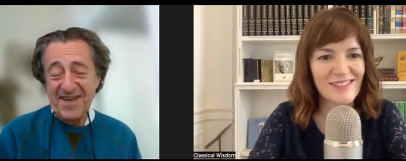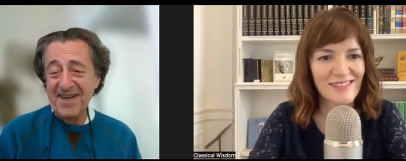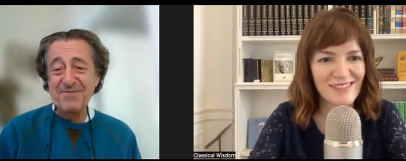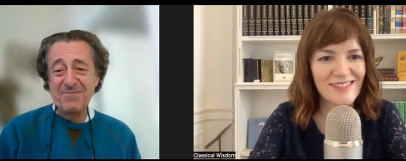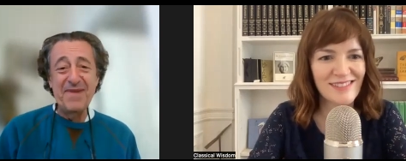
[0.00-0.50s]

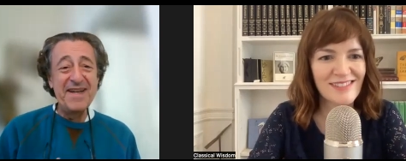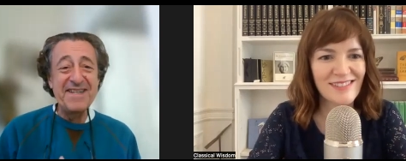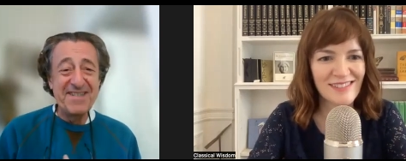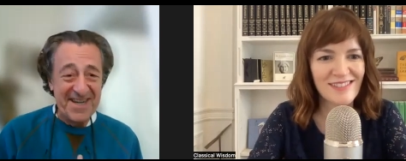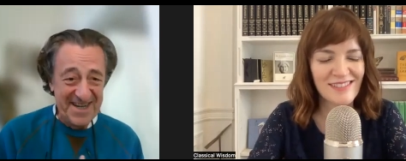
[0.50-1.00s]
Speaker 1: yes,
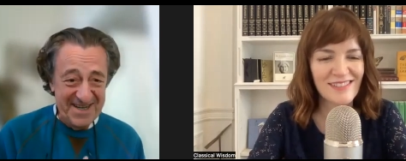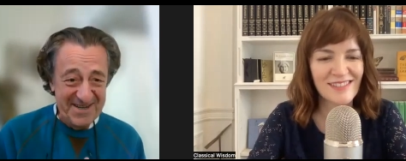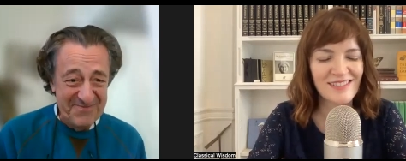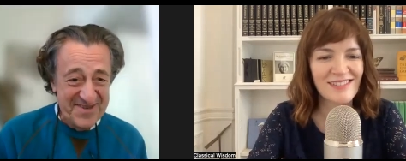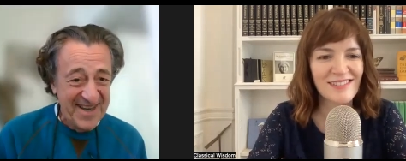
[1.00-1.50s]
many
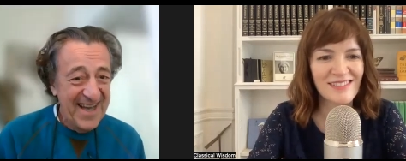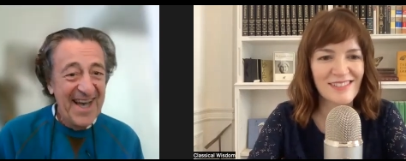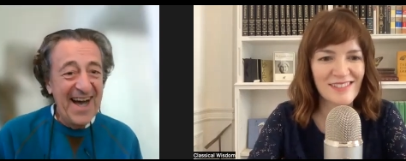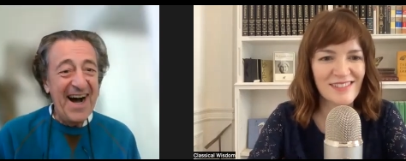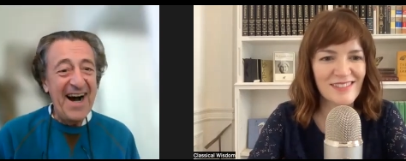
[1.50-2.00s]
times.
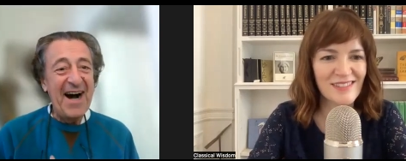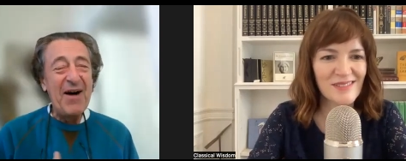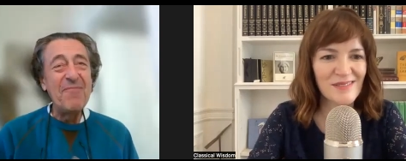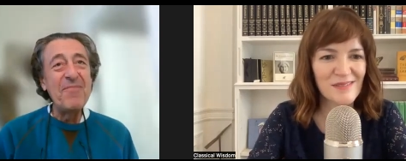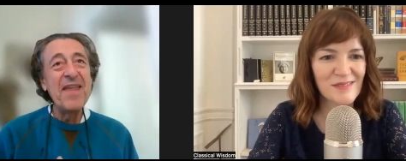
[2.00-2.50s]

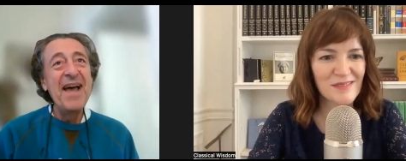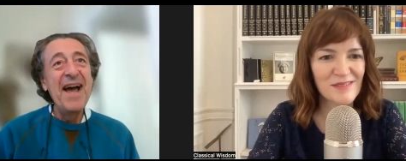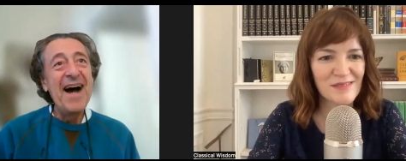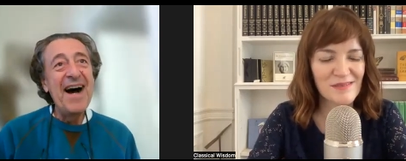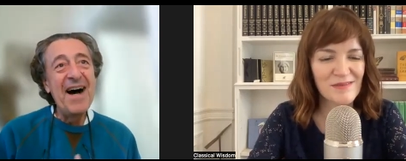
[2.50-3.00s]
Um,
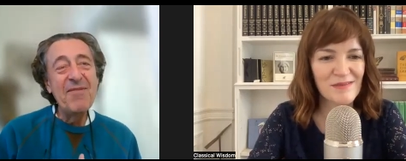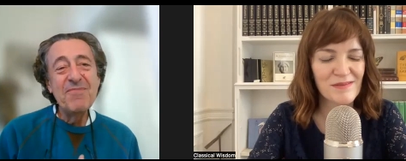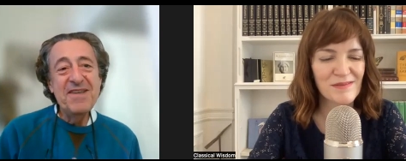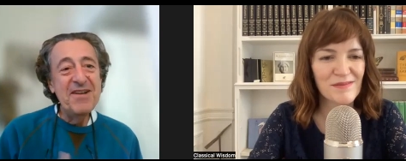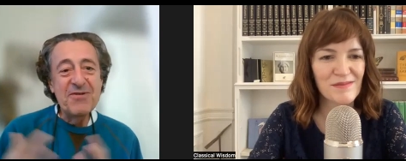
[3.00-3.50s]

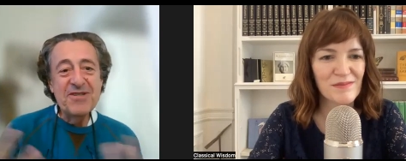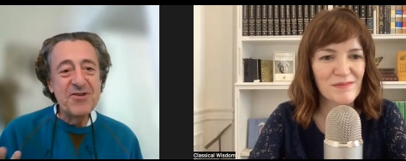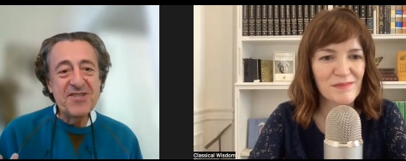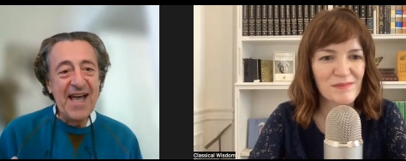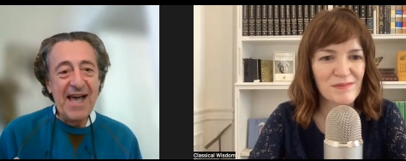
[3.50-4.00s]
um, you know, it
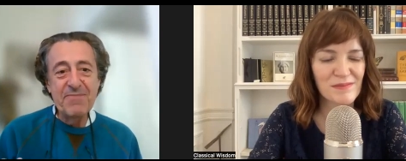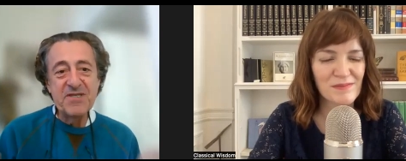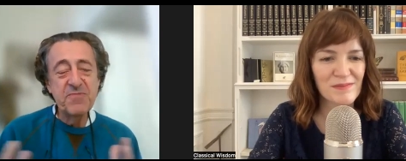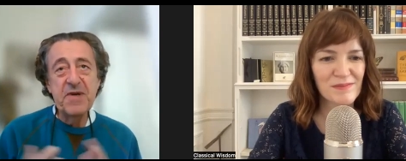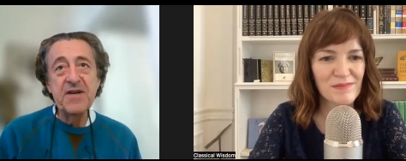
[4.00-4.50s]
just
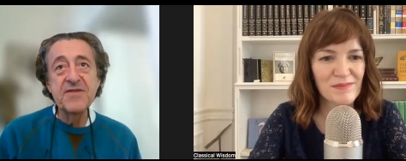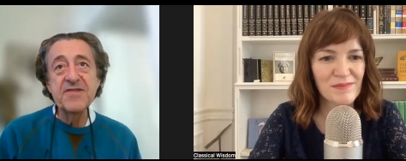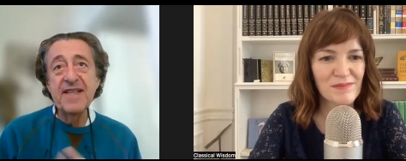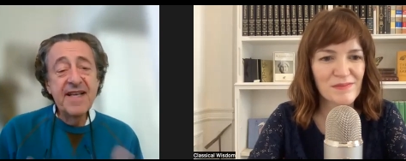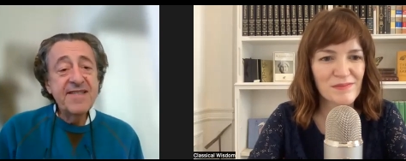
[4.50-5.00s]
happens
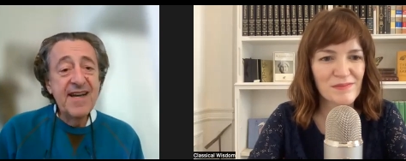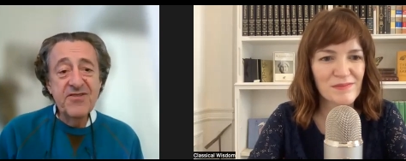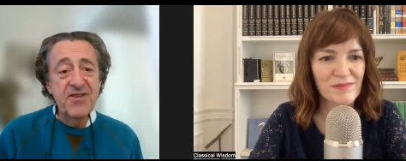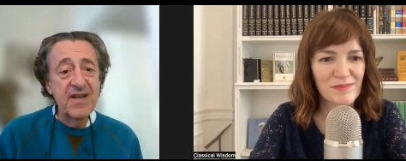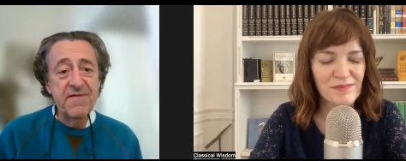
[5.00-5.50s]
because, and that's
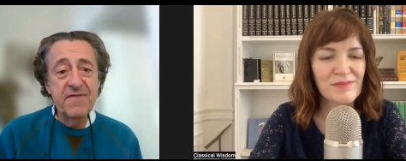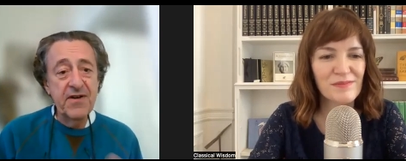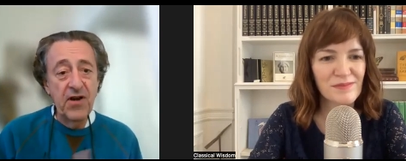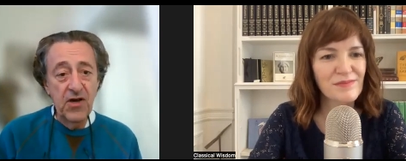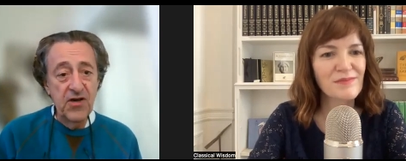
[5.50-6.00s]
how you live
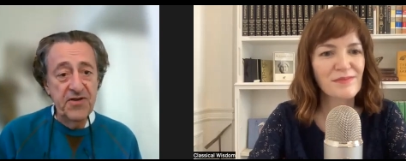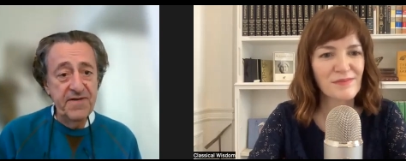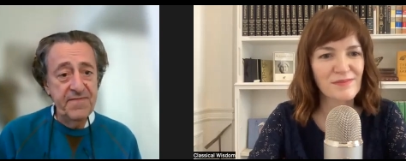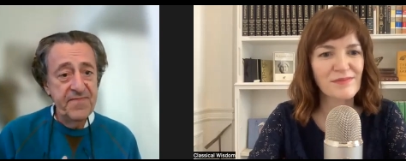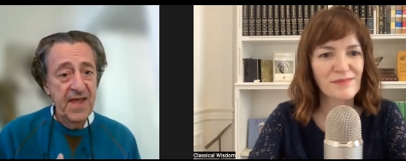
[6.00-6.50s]
and
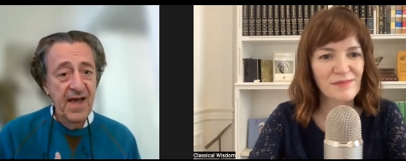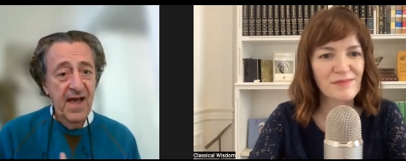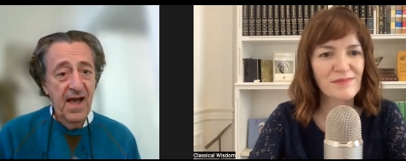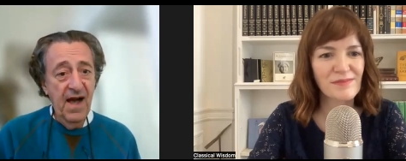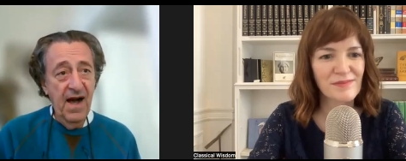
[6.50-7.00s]
learn
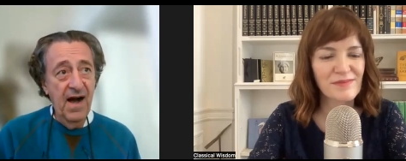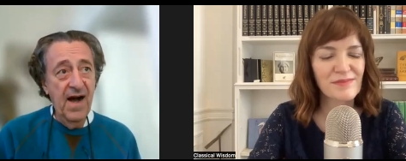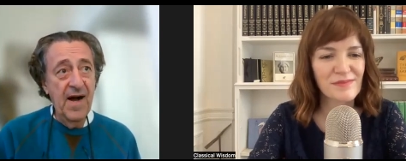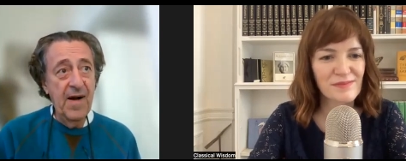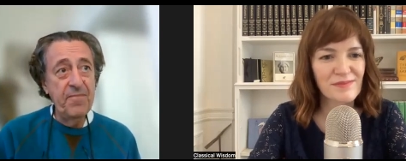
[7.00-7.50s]

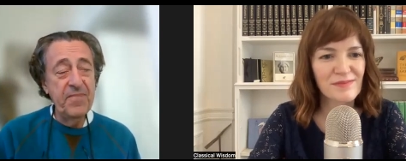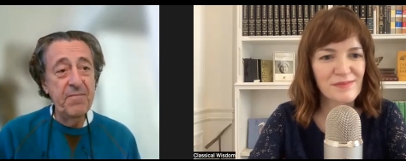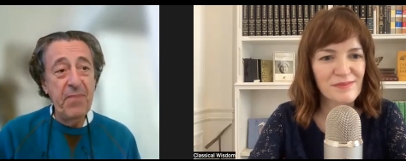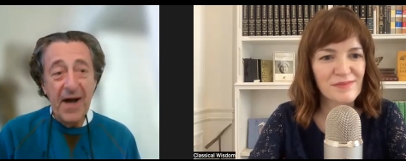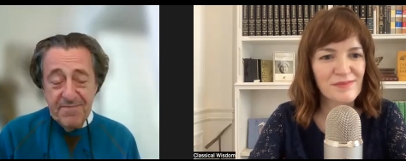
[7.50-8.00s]
um,
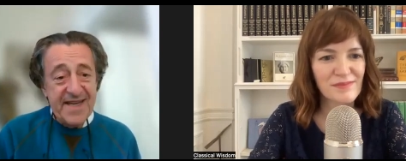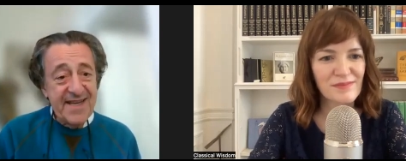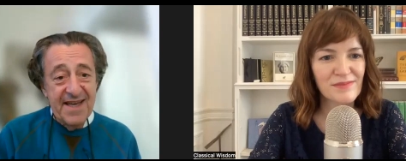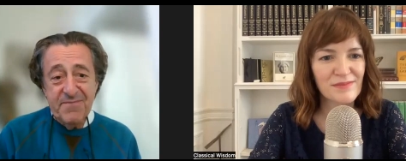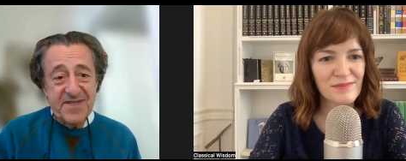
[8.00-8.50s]
by
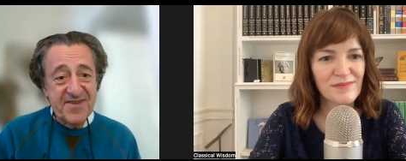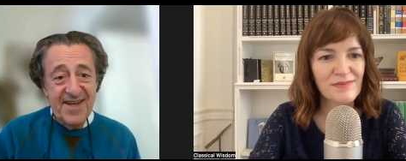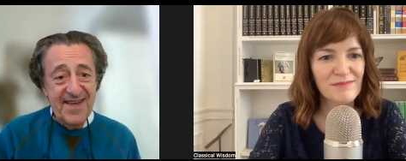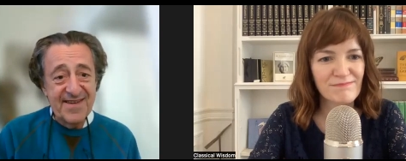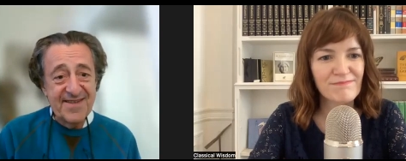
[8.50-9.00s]
making
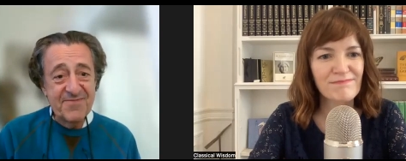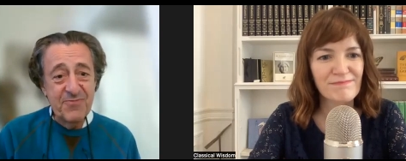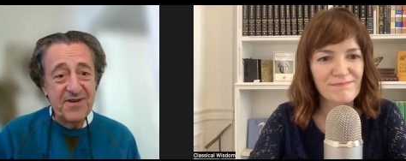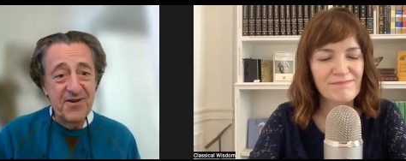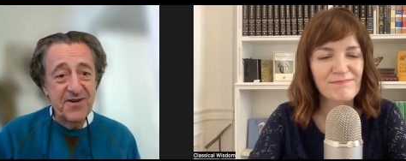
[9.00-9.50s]
mistakes.
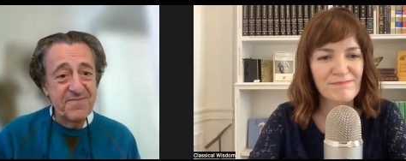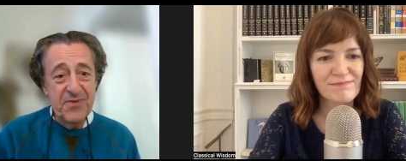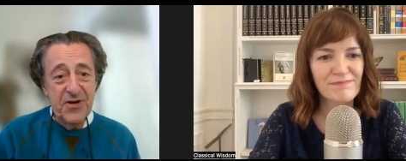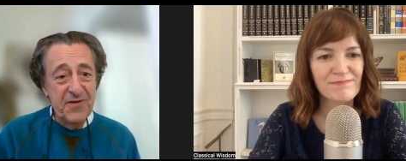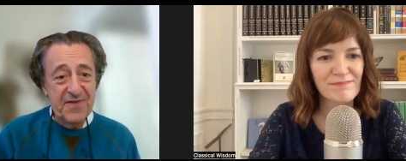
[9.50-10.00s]
We're
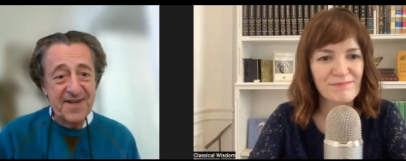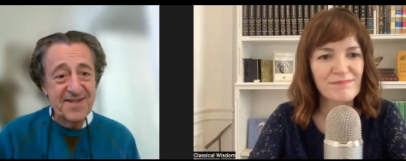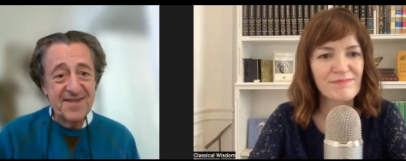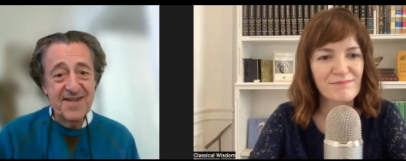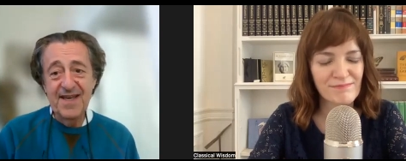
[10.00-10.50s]
not
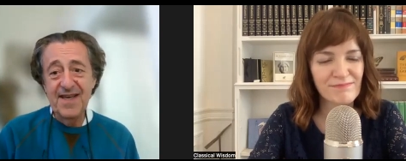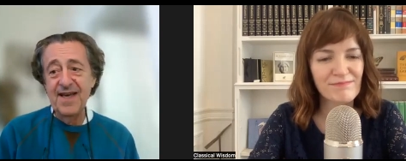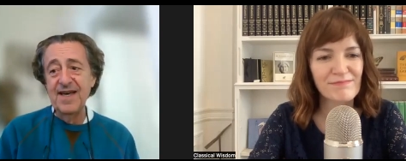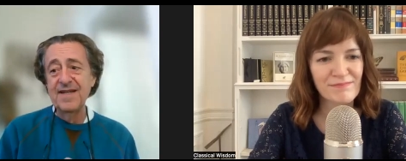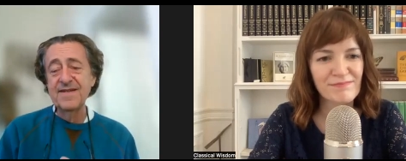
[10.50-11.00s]
perfect,
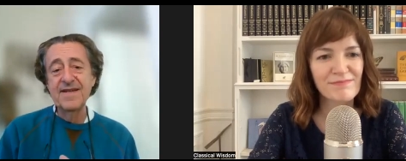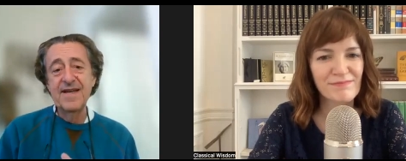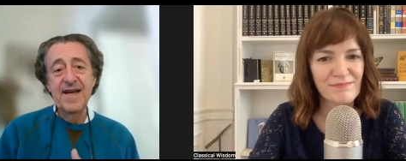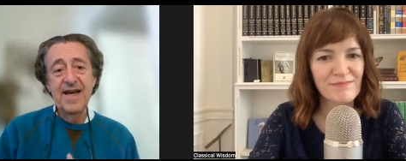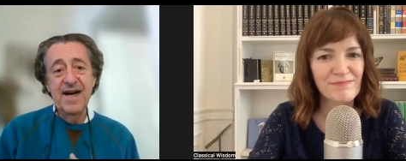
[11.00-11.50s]
and
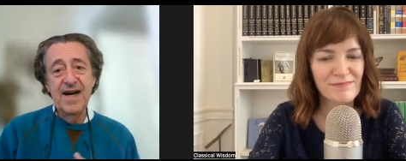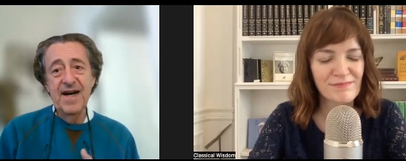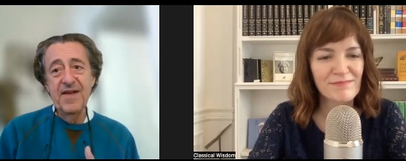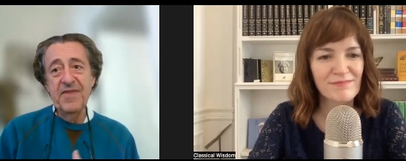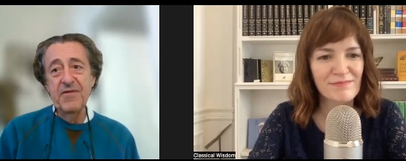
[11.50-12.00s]

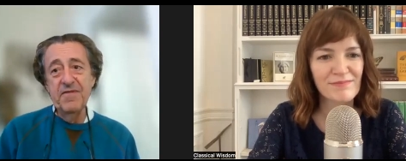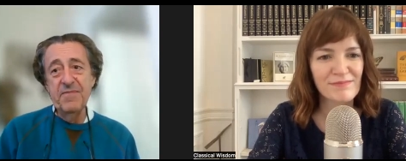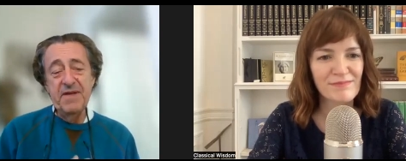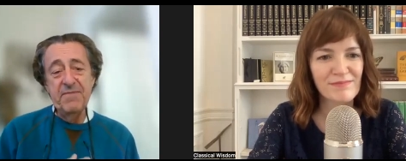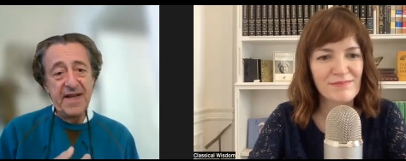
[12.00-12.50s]
uh, there
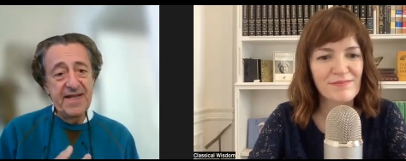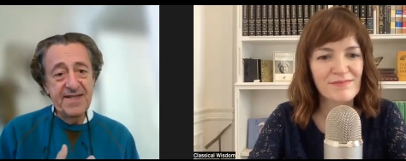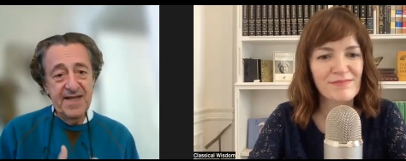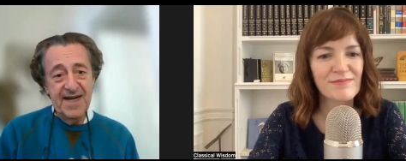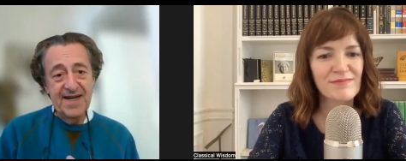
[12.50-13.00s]
have been
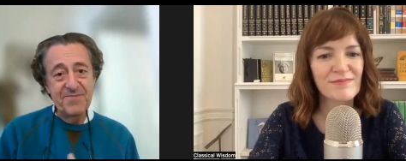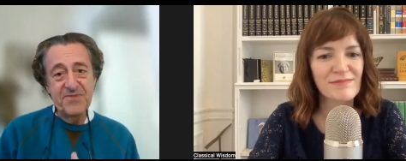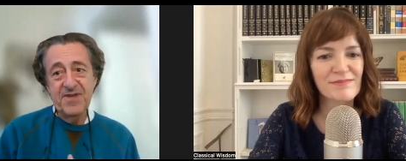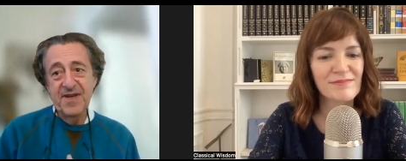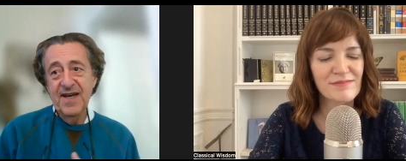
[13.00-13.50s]
many
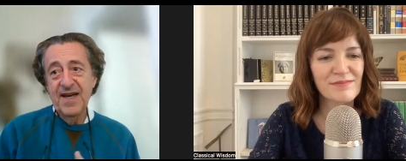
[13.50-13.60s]
times